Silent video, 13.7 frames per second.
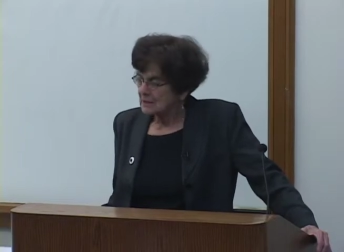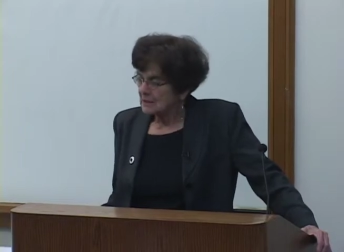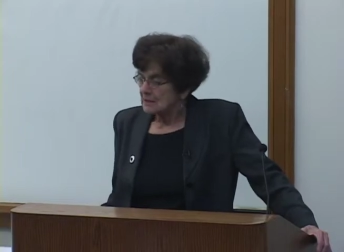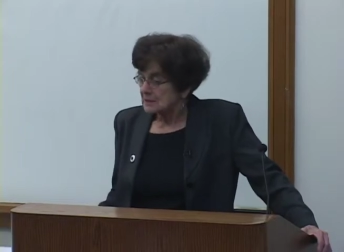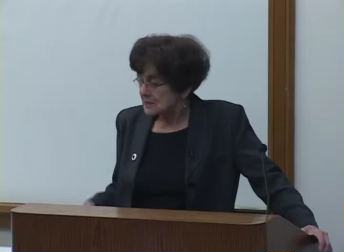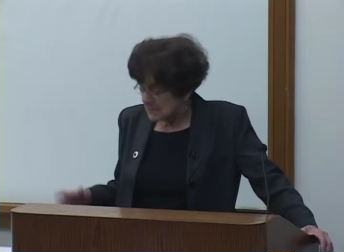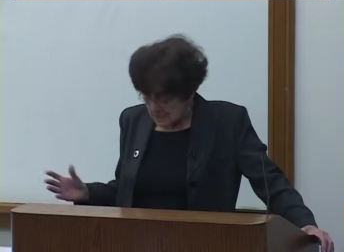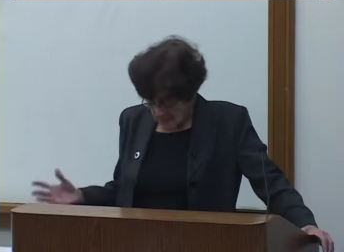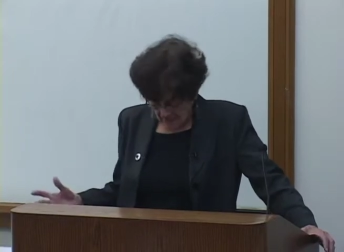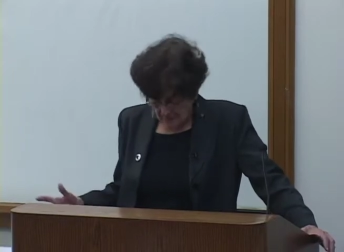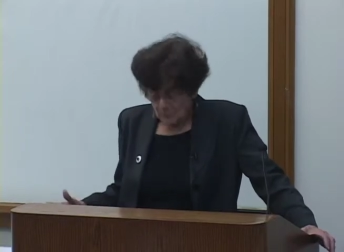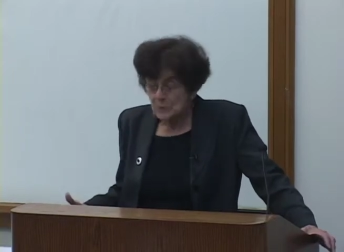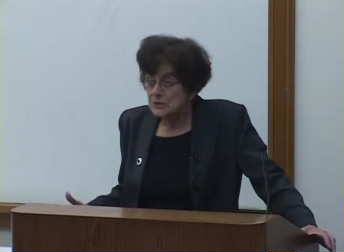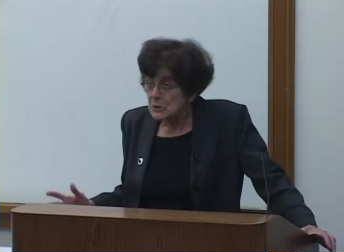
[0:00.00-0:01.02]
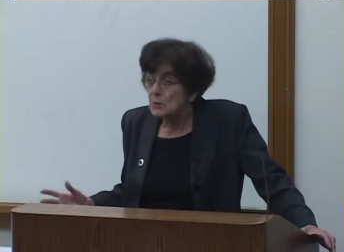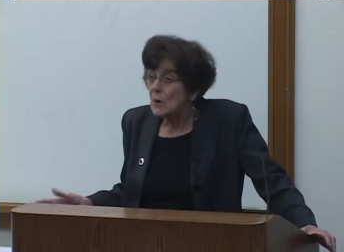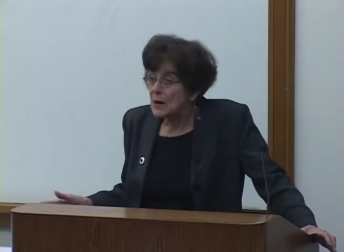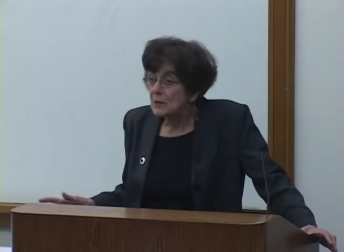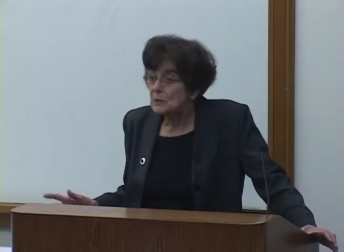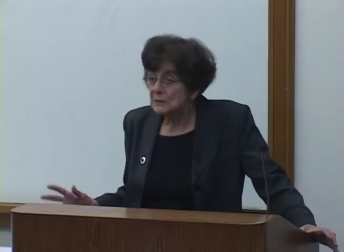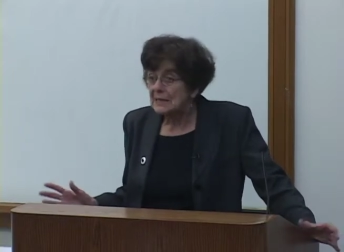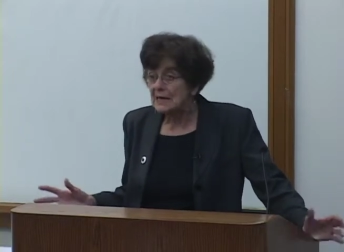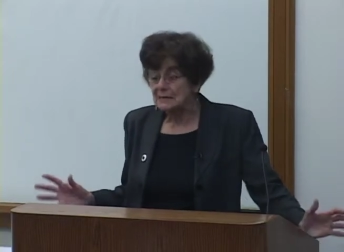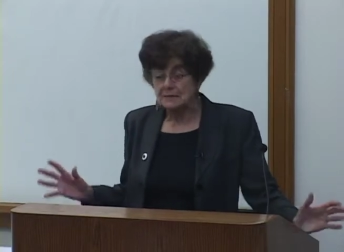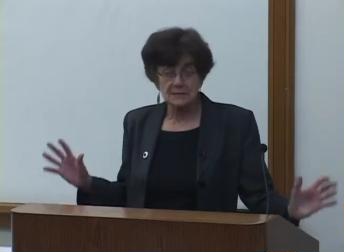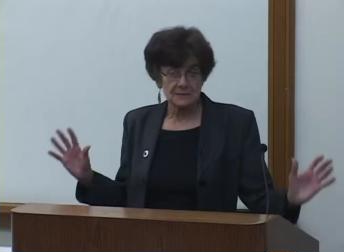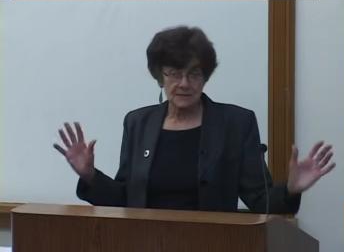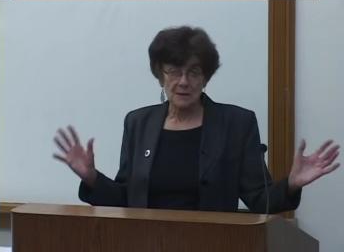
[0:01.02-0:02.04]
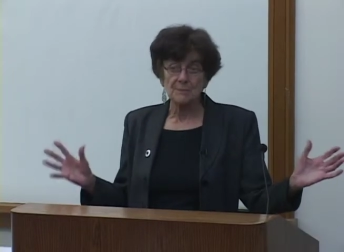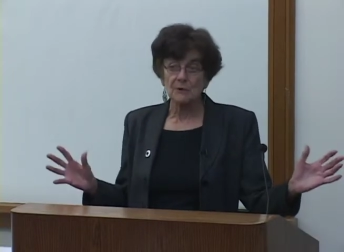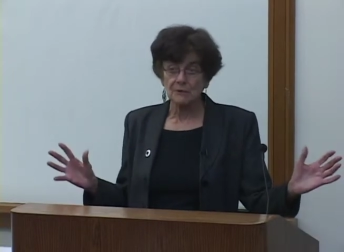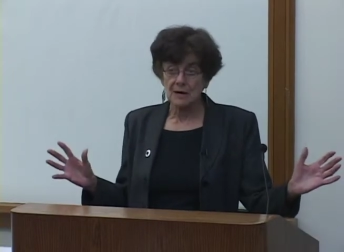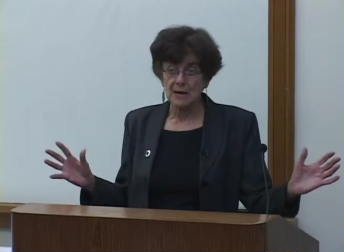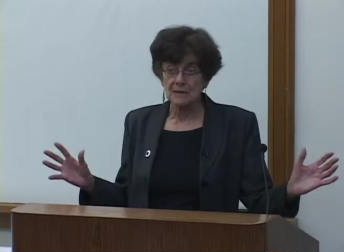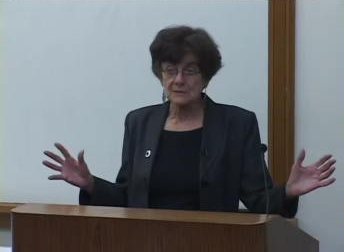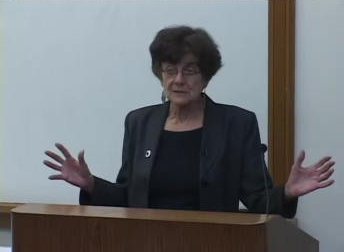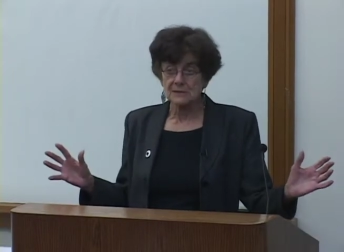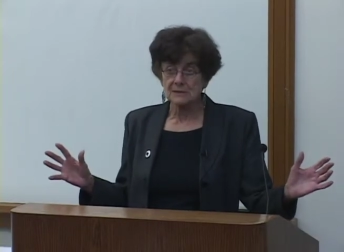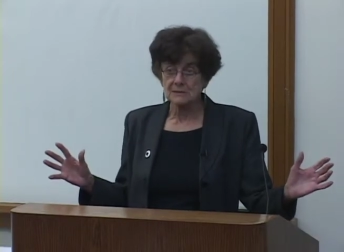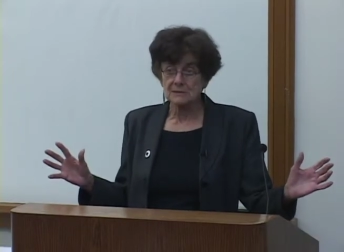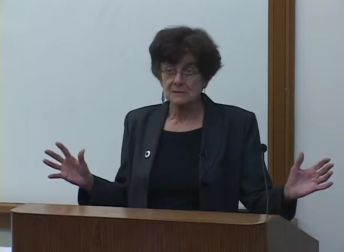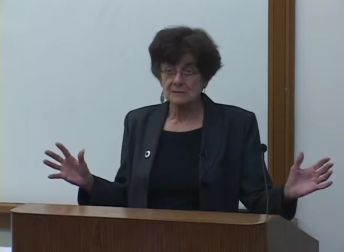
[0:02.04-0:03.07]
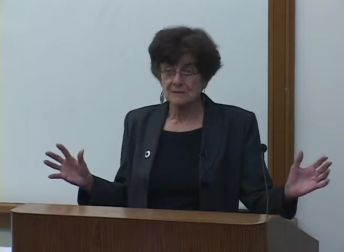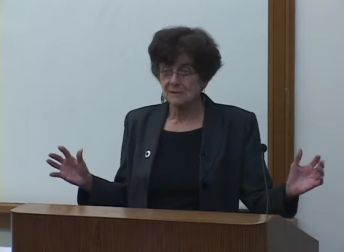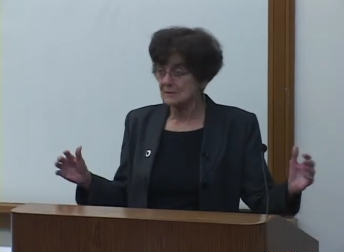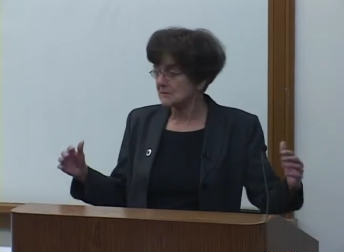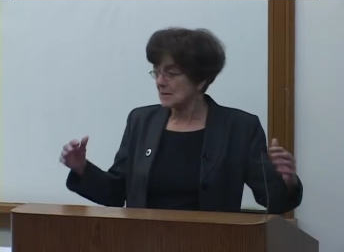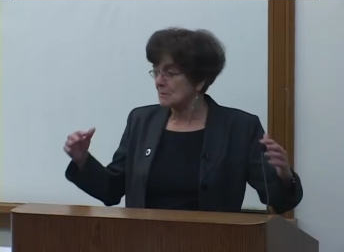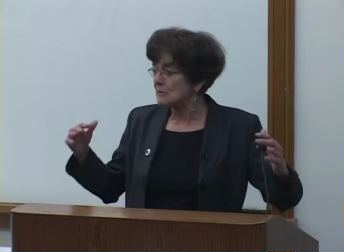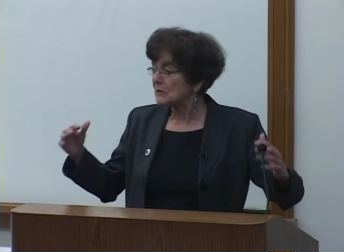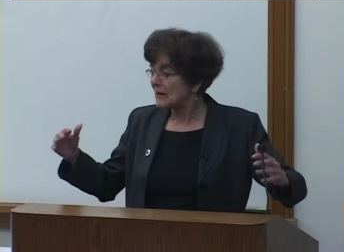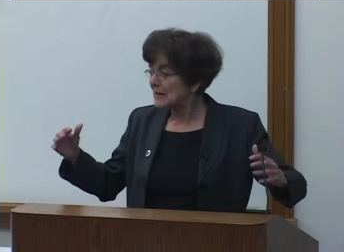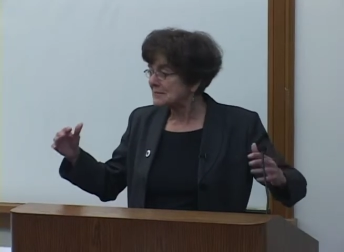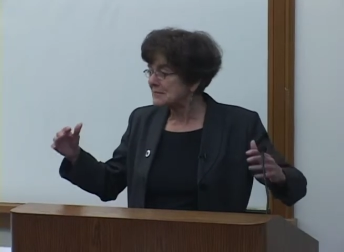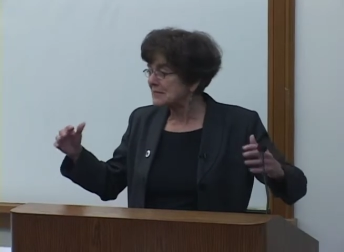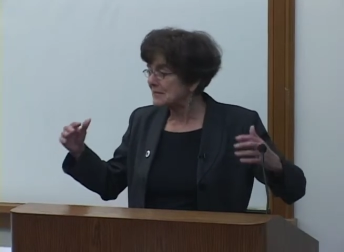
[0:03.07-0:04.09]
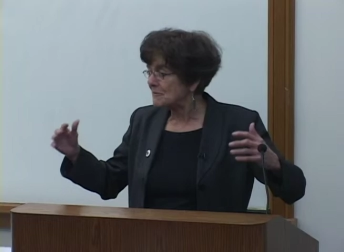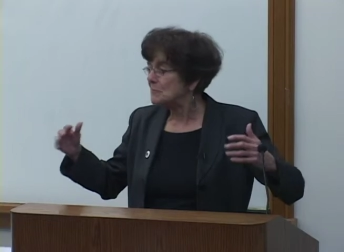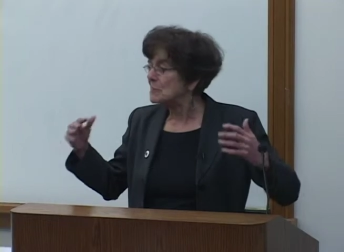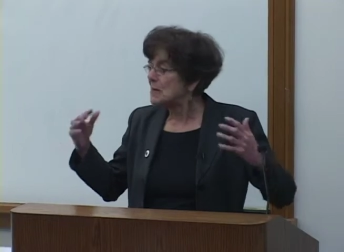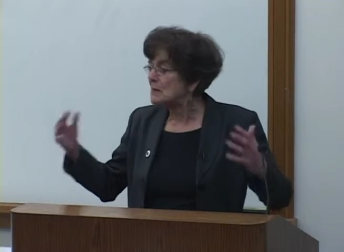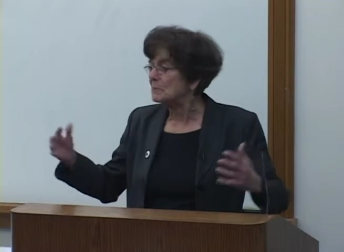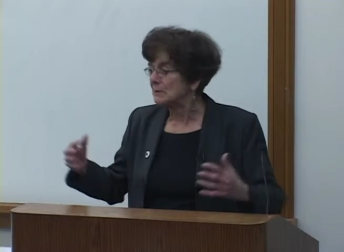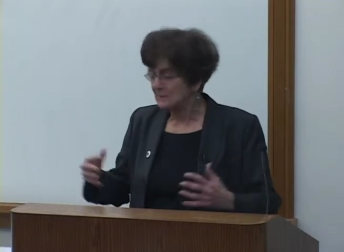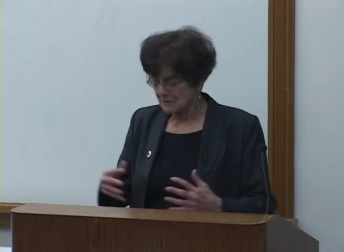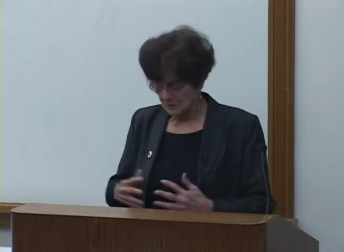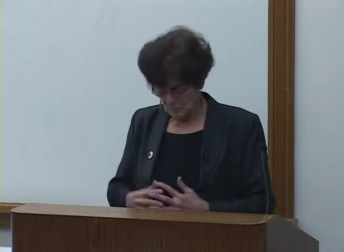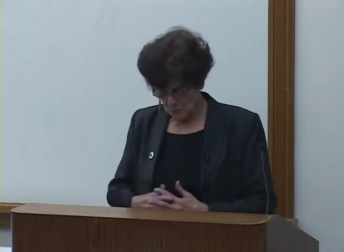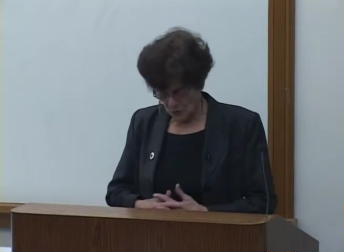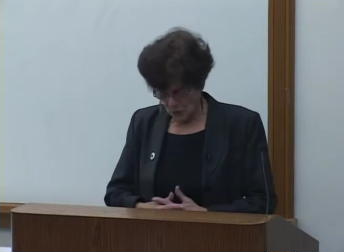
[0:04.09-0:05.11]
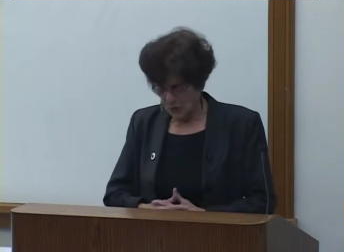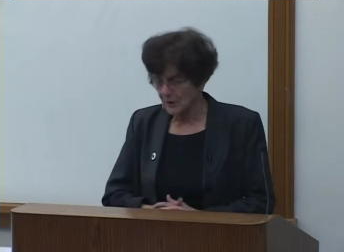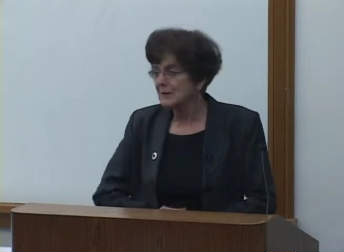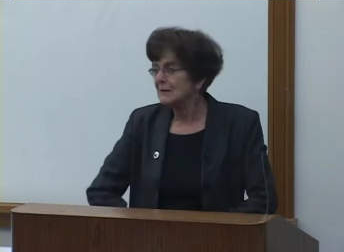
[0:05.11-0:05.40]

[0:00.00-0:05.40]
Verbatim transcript: Still, we do want to elect Democrats because Democrats give people more